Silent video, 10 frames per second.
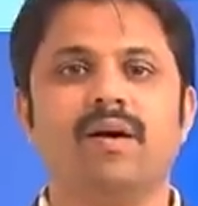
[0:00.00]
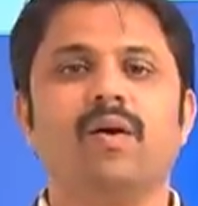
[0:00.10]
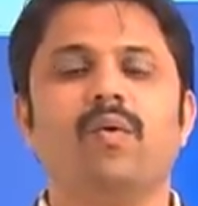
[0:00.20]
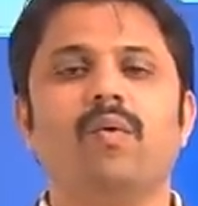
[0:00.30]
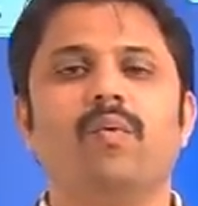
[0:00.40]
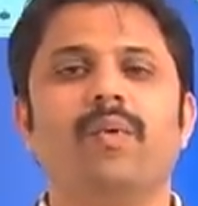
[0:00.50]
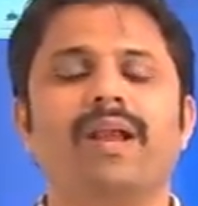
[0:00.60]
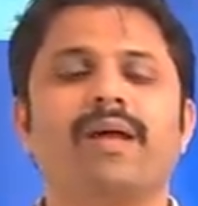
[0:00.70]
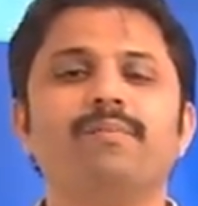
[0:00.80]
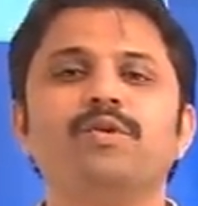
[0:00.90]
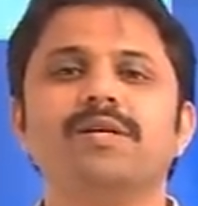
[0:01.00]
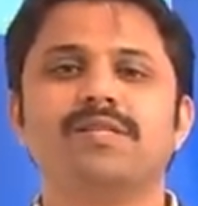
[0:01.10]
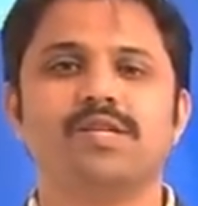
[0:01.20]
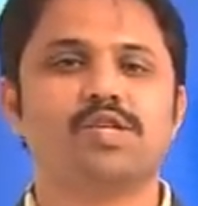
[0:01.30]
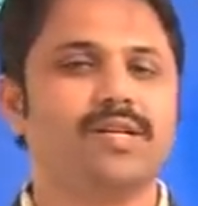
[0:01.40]
Welcome to the
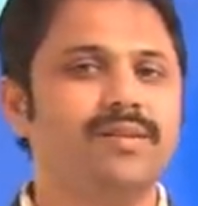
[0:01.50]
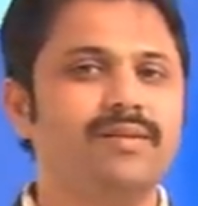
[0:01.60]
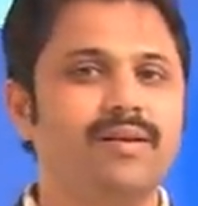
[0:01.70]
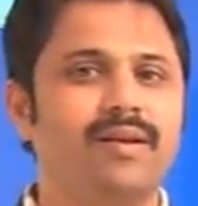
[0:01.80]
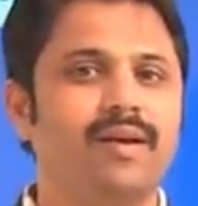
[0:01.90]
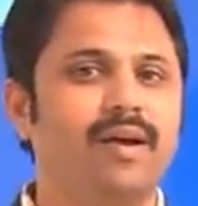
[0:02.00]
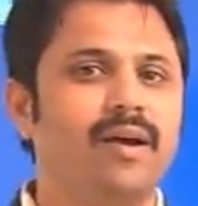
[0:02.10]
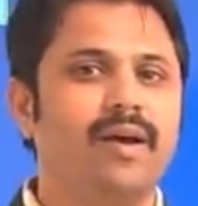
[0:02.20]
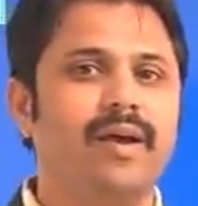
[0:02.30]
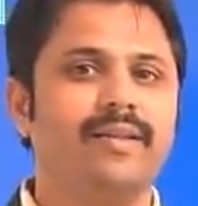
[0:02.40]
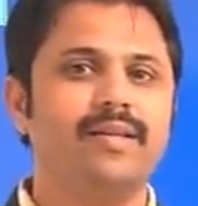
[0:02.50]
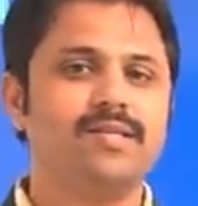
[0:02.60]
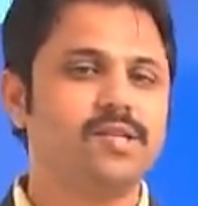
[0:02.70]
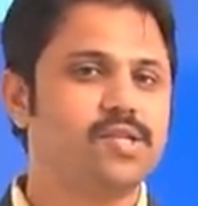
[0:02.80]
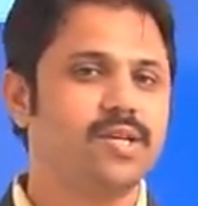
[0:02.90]
session. In this
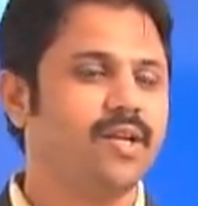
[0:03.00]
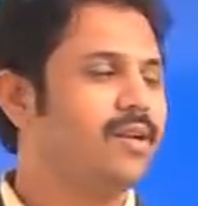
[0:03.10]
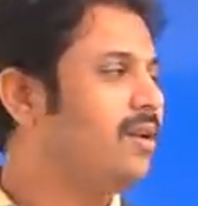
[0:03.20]
session,